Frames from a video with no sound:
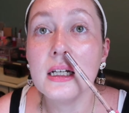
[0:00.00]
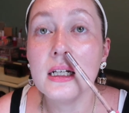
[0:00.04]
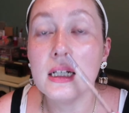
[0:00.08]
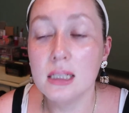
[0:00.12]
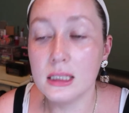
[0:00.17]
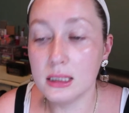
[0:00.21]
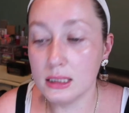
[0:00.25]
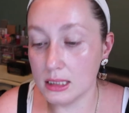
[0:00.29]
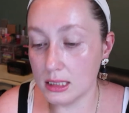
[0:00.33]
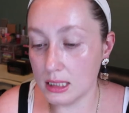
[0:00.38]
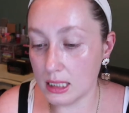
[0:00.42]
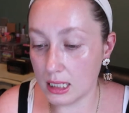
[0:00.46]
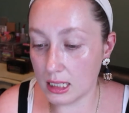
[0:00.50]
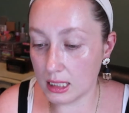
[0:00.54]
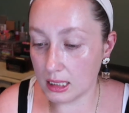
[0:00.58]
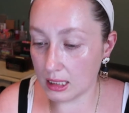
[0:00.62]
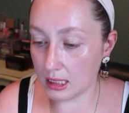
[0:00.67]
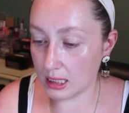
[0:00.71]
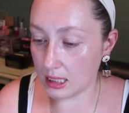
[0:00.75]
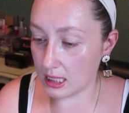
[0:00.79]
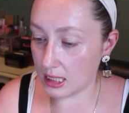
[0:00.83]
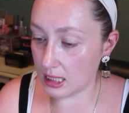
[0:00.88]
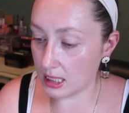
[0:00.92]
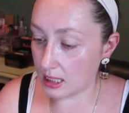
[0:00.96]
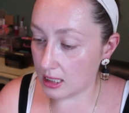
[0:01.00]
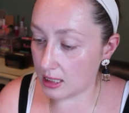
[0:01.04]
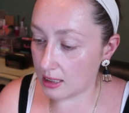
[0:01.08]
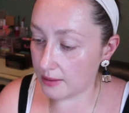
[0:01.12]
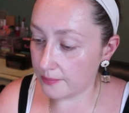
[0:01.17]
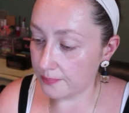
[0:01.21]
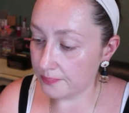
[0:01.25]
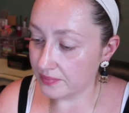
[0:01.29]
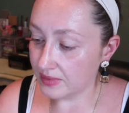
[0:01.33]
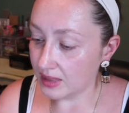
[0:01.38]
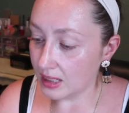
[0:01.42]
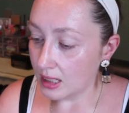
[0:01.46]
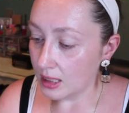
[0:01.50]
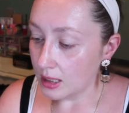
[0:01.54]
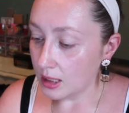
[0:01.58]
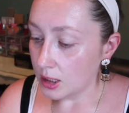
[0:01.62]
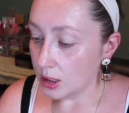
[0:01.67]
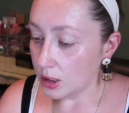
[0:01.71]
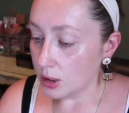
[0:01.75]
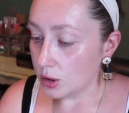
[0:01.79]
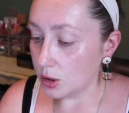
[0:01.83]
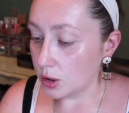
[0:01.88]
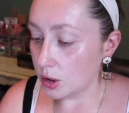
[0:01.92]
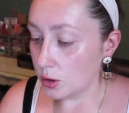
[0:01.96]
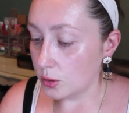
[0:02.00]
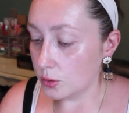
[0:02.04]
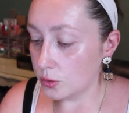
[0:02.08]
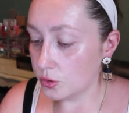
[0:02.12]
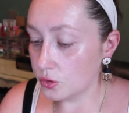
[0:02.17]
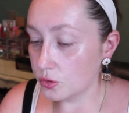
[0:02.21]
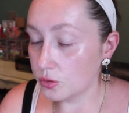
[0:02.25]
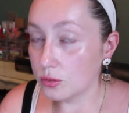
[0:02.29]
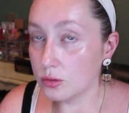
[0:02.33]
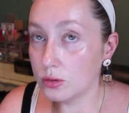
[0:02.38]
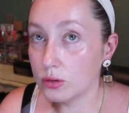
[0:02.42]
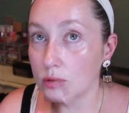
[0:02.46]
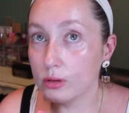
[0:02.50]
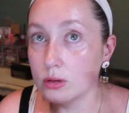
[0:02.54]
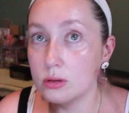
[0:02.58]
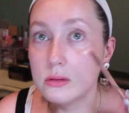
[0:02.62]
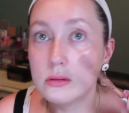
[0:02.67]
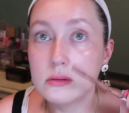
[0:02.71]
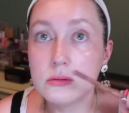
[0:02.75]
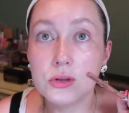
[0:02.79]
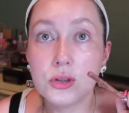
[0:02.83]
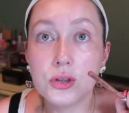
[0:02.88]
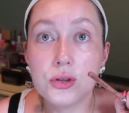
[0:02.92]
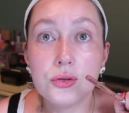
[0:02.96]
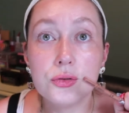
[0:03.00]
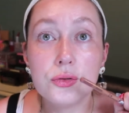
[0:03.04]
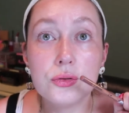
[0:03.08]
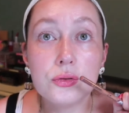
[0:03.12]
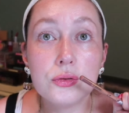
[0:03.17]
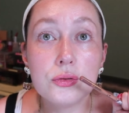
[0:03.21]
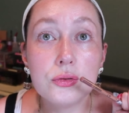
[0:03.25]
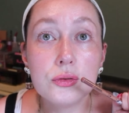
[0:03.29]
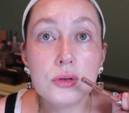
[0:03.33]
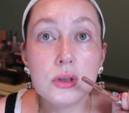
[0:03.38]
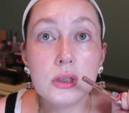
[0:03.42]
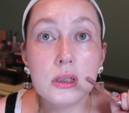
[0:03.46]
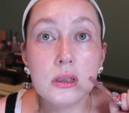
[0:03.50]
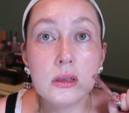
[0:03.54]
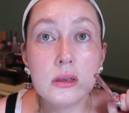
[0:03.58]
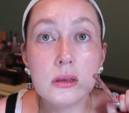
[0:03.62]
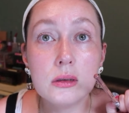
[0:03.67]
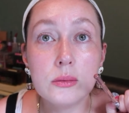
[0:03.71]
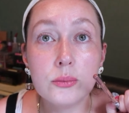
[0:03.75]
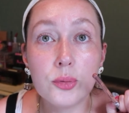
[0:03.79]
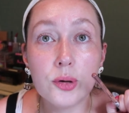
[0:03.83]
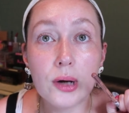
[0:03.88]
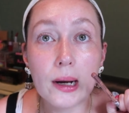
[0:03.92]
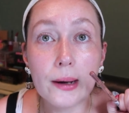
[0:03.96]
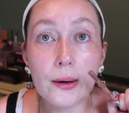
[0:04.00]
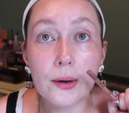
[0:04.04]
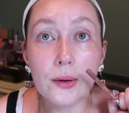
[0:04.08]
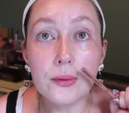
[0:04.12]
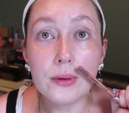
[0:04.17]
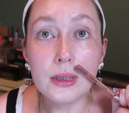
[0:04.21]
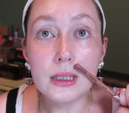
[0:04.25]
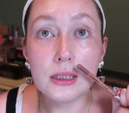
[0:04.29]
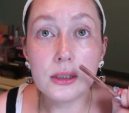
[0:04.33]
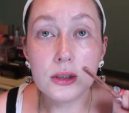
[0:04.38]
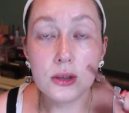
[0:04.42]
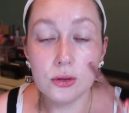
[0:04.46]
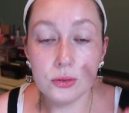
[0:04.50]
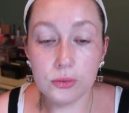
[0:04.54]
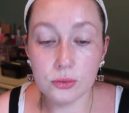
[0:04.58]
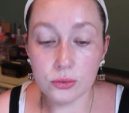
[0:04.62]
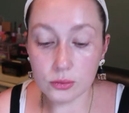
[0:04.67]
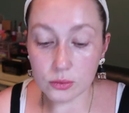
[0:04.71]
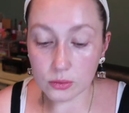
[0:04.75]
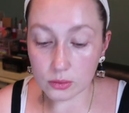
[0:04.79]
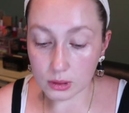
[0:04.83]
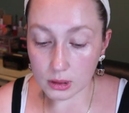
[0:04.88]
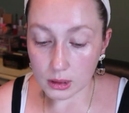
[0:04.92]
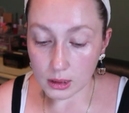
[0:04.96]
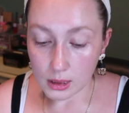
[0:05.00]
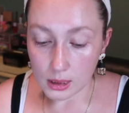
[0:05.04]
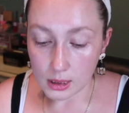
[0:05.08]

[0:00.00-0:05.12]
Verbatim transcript: It's like a neutral nude, brownie nude.